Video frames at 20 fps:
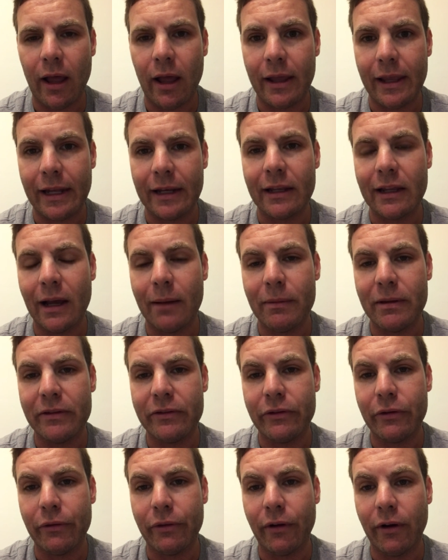income is
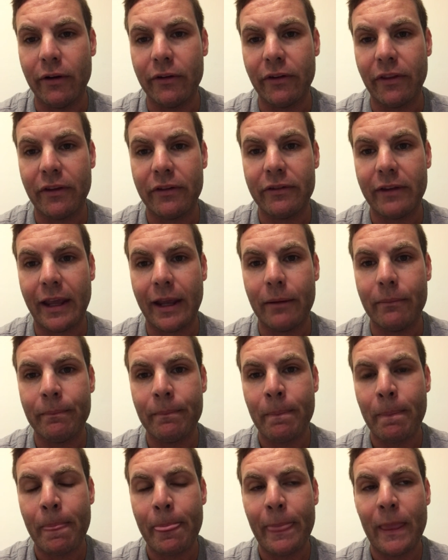two-thirds of the state.
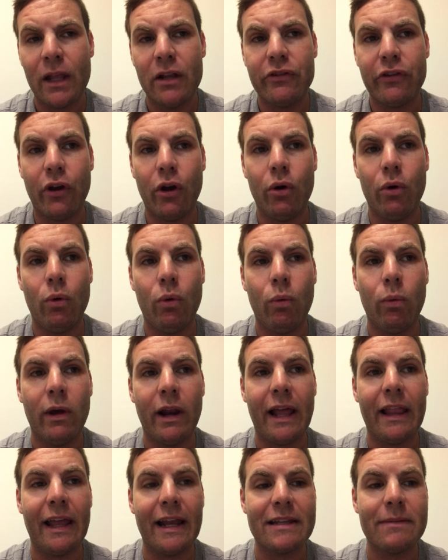So what
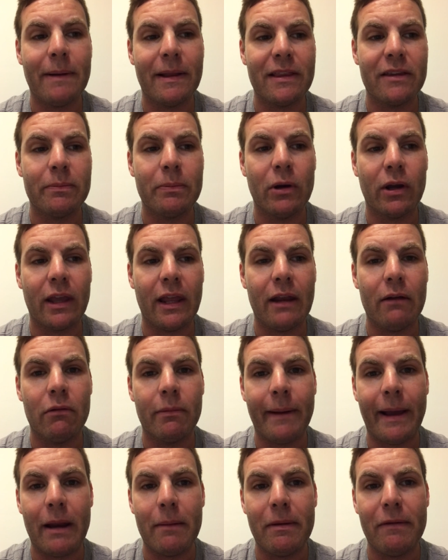I liked about this book, it
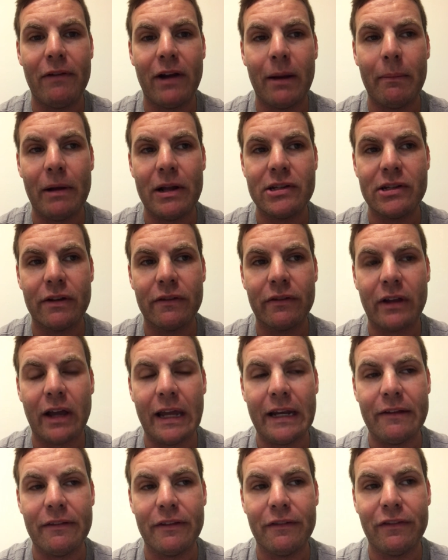reminded me very much of
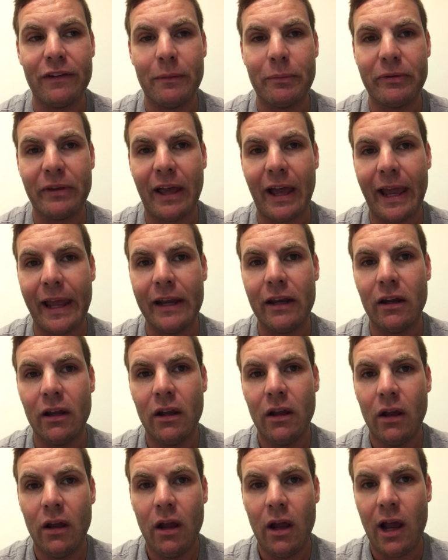kind of the flip side
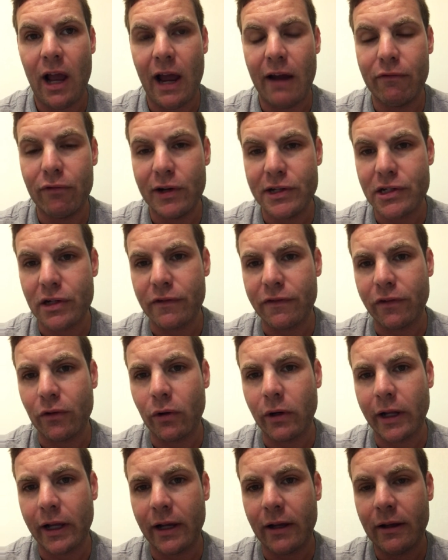of Richard
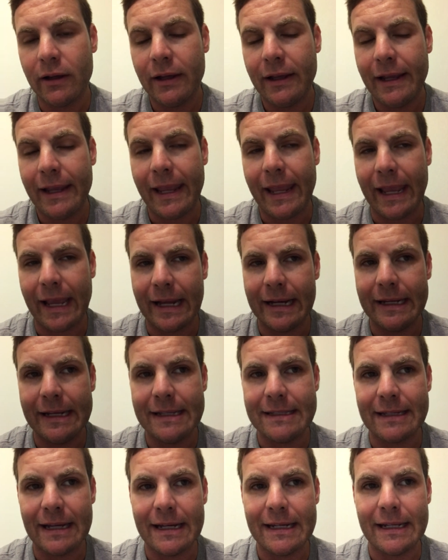Florida and
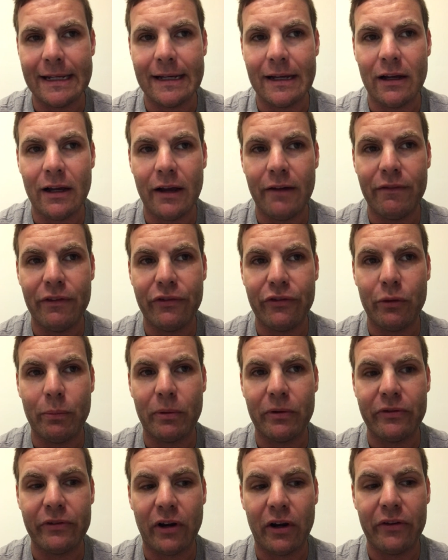his idea of the
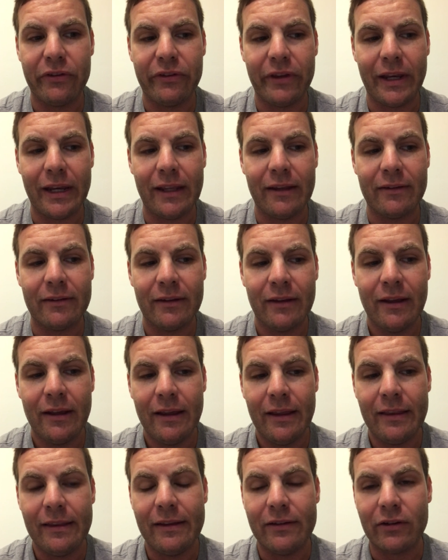superstar cities.
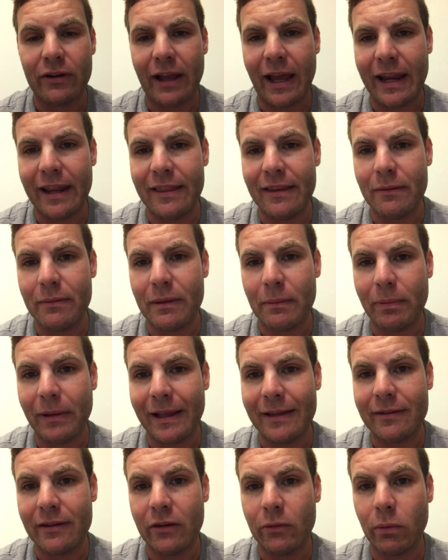These are kind of the
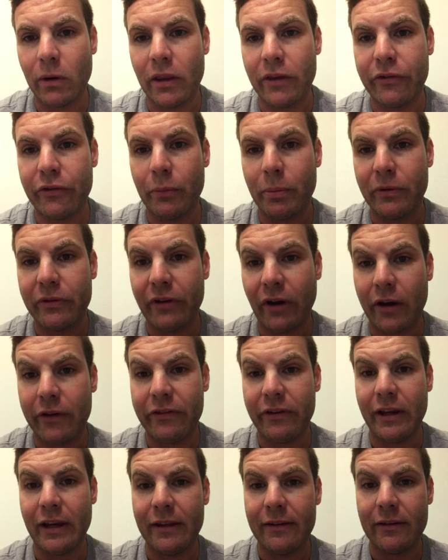places where the superstar
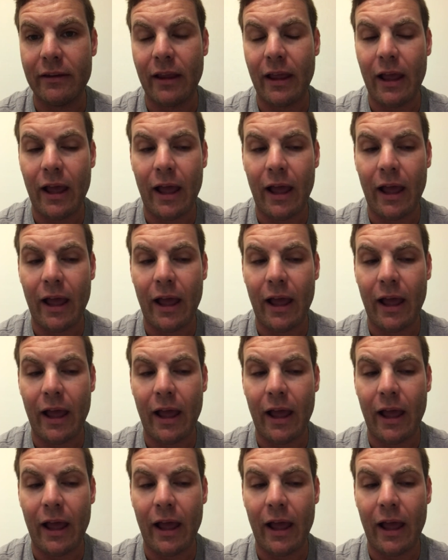cities